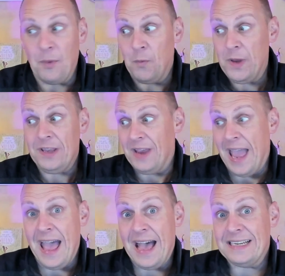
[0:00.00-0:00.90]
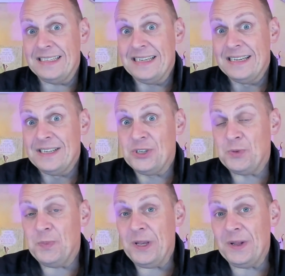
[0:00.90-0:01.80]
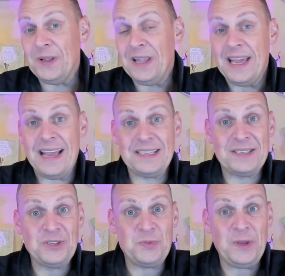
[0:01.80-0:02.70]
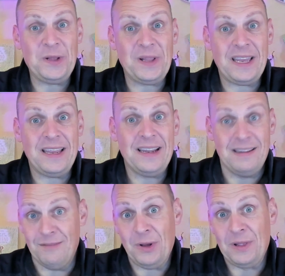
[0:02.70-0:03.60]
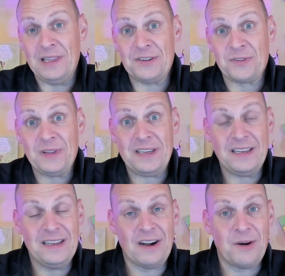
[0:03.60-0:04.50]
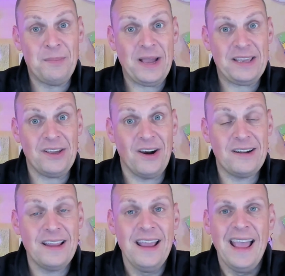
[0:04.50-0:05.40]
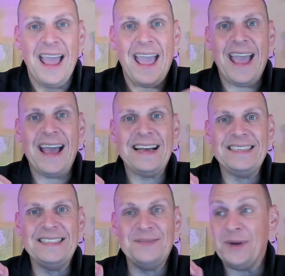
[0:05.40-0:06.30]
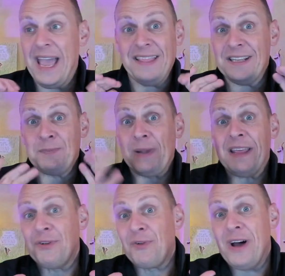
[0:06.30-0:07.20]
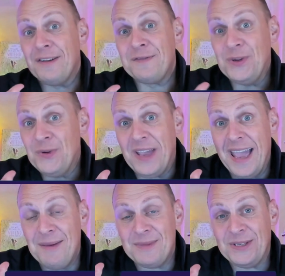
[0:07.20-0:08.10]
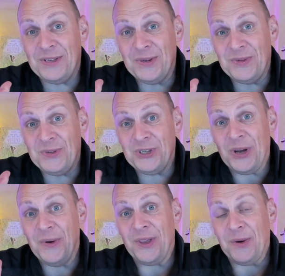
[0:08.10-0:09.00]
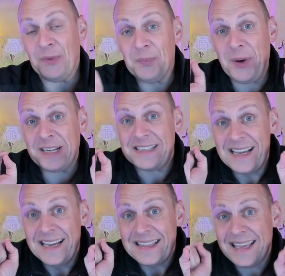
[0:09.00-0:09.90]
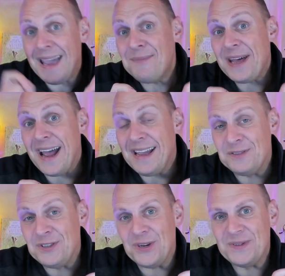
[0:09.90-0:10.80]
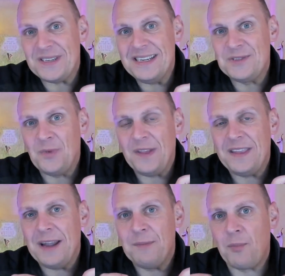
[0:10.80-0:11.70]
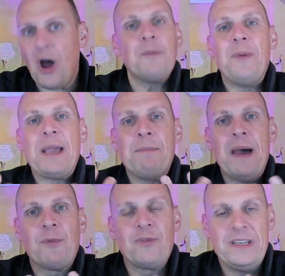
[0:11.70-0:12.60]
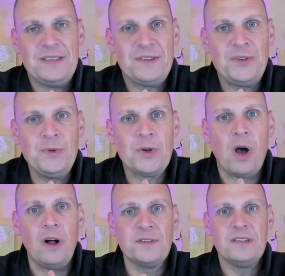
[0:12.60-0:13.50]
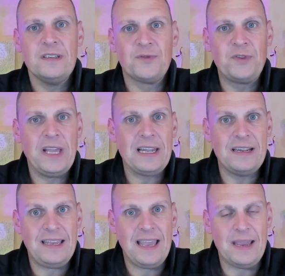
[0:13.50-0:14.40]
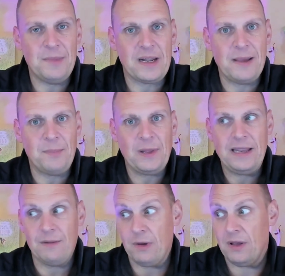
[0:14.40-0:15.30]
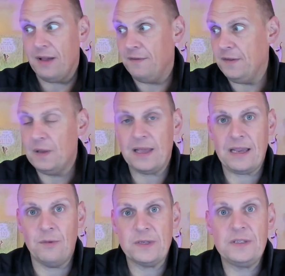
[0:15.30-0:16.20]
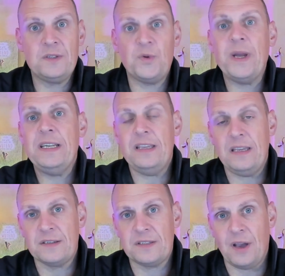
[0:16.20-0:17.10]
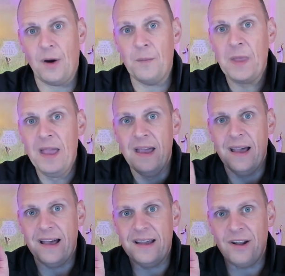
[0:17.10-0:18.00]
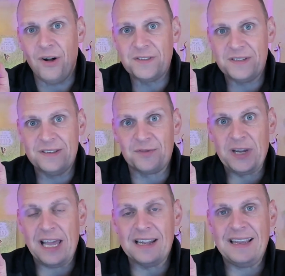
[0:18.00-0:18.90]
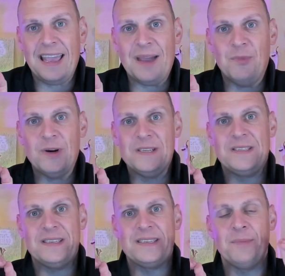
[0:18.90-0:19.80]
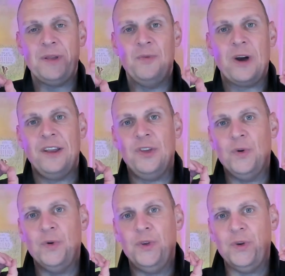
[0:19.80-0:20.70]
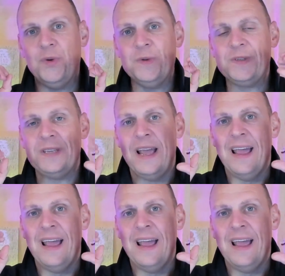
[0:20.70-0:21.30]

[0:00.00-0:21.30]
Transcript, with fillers: we had Spiel Essen in, well, literally in our backyard. And we had this plethora of new games to show you, but the game that I have chosen is one that brought back memories to an alternate reality game that I played, well, I feel like it was 20 years ago. An alternate reality game was something where you used